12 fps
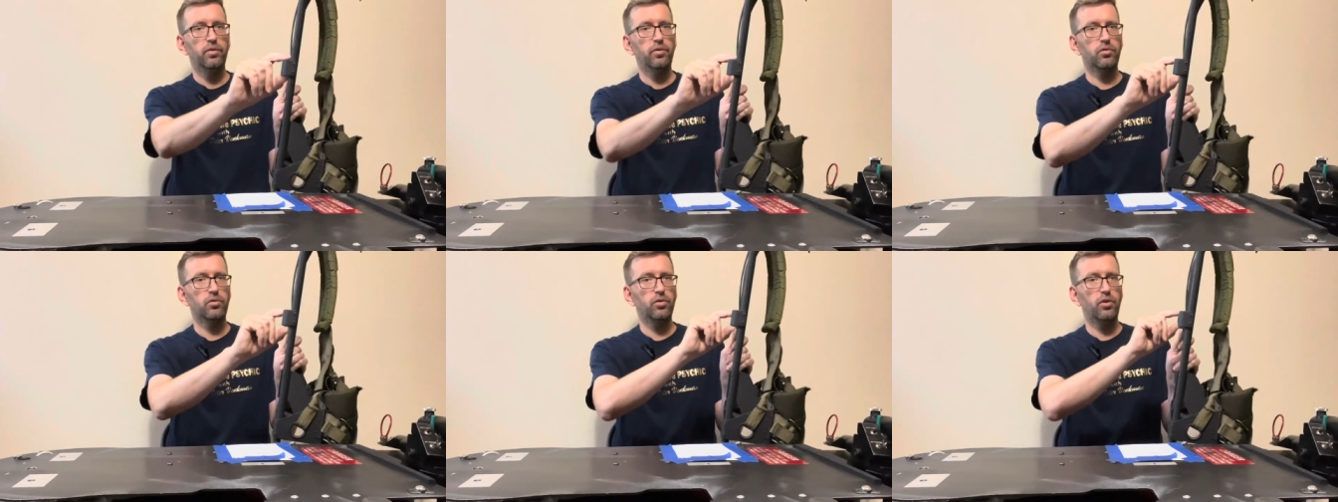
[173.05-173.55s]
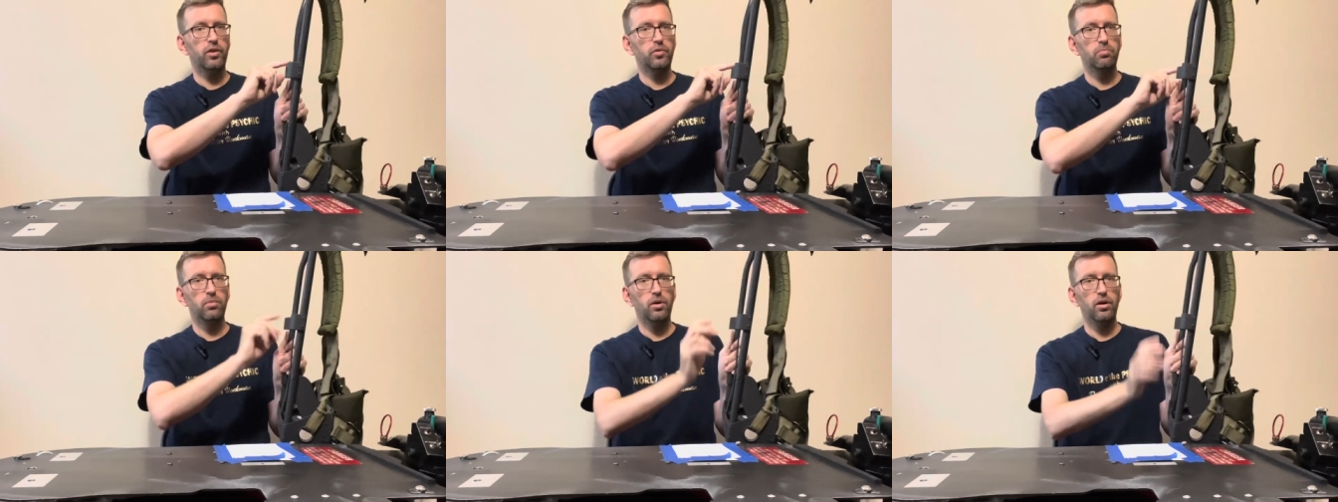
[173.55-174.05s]
this
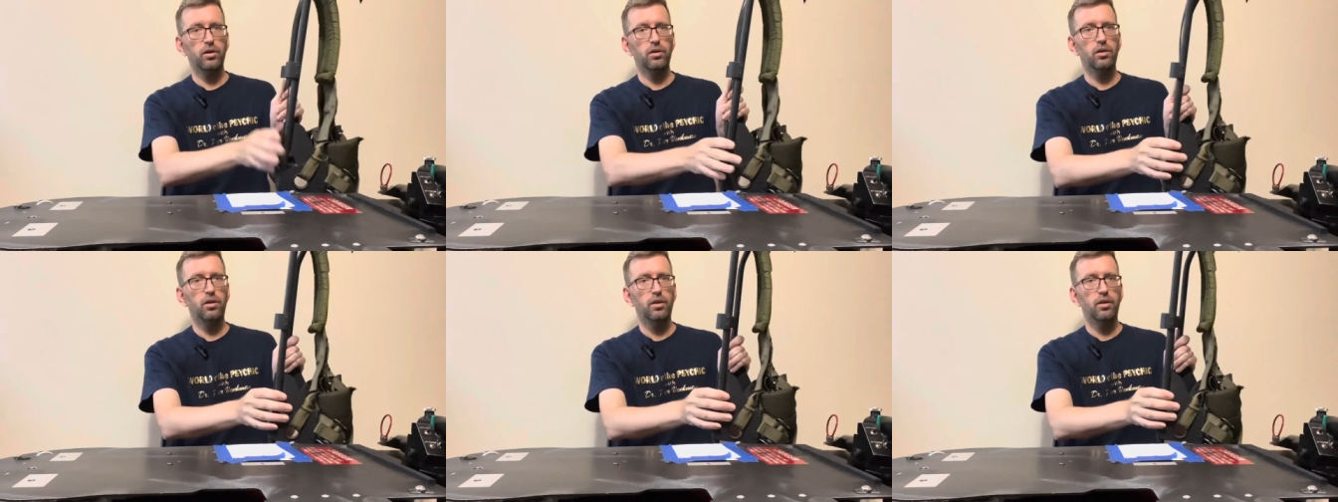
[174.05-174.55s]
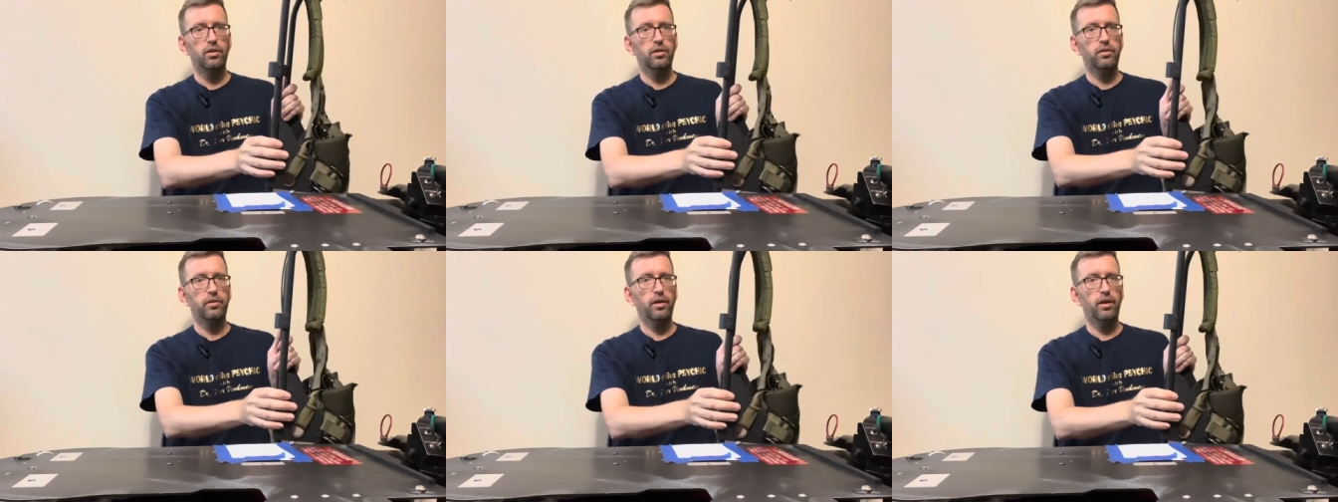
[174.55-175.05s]
crossbar
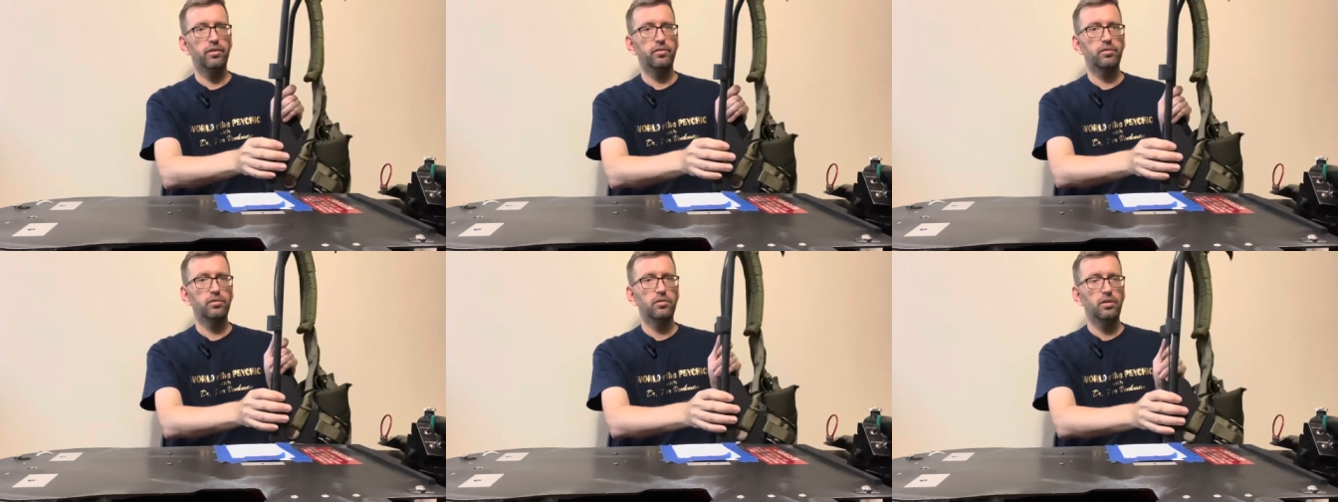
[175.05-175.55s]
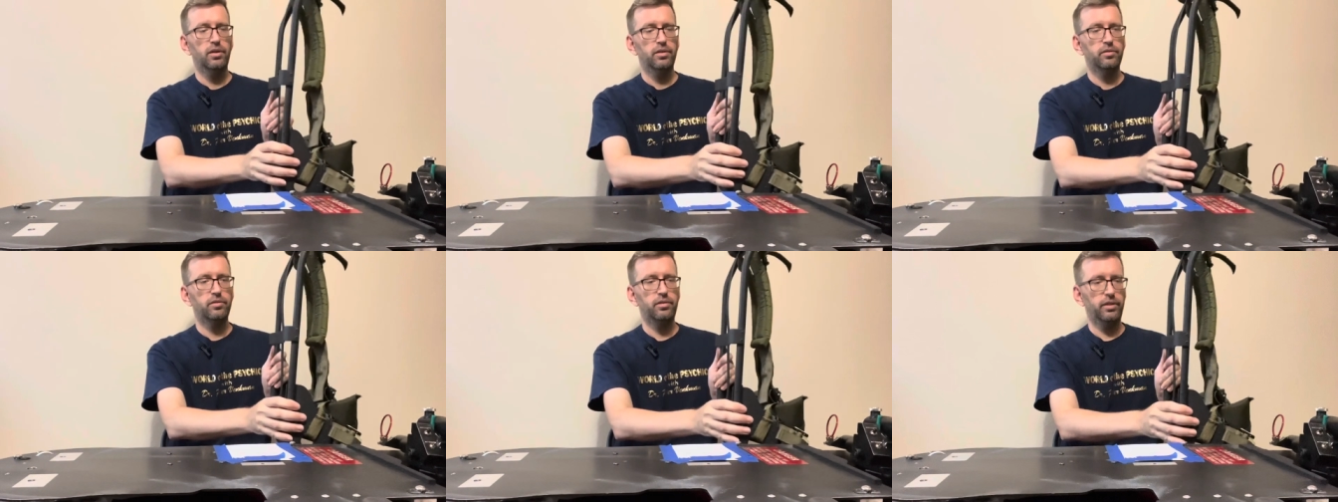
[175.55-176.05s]
does
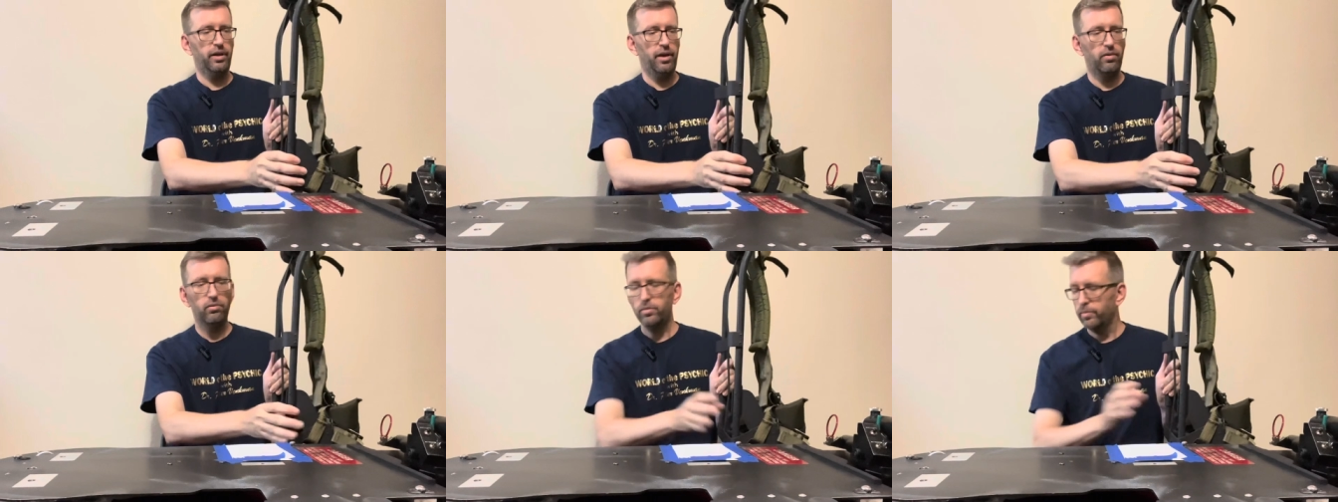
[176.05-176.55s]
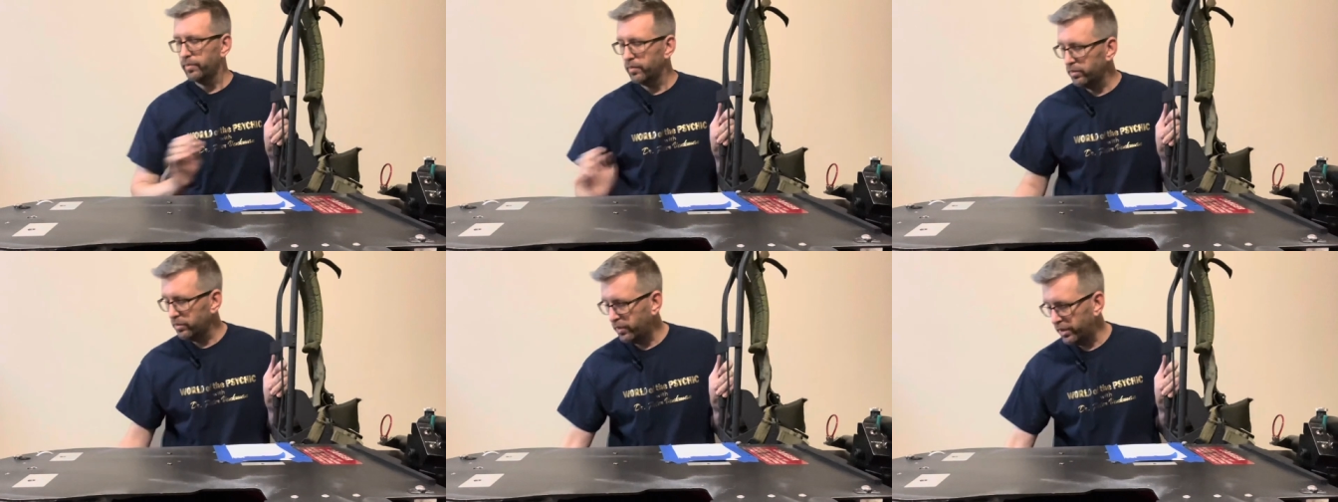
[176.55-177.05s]
stick out
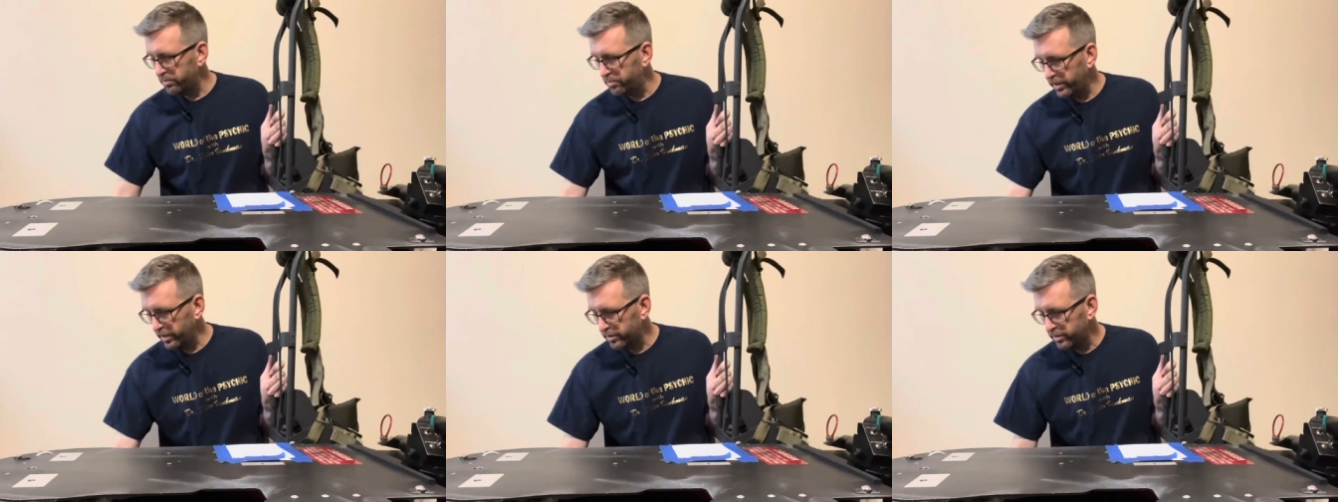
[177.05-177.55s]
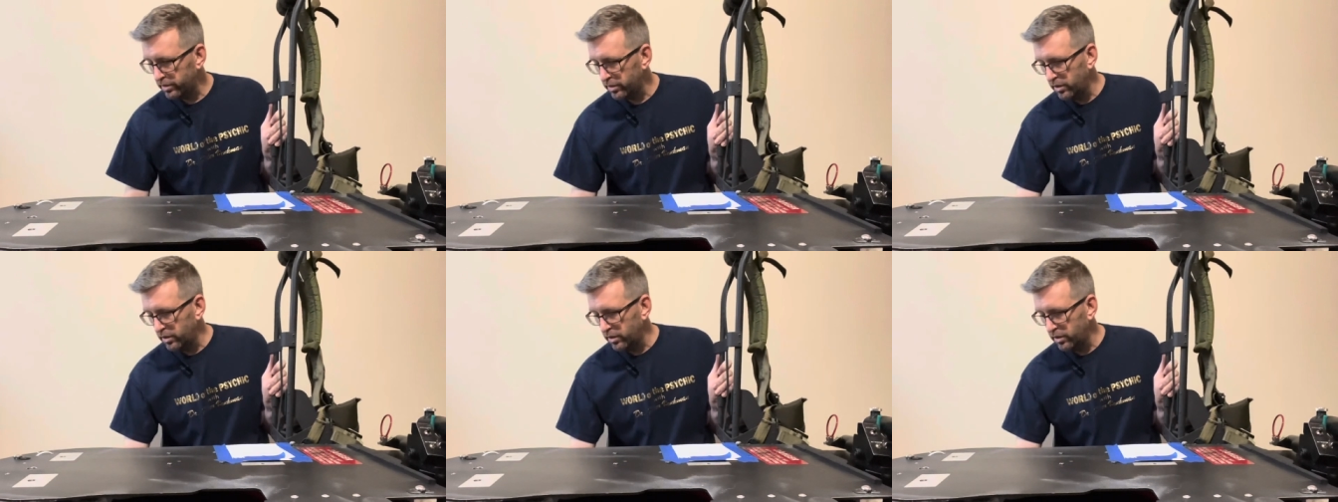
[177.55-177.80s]
quite a bit,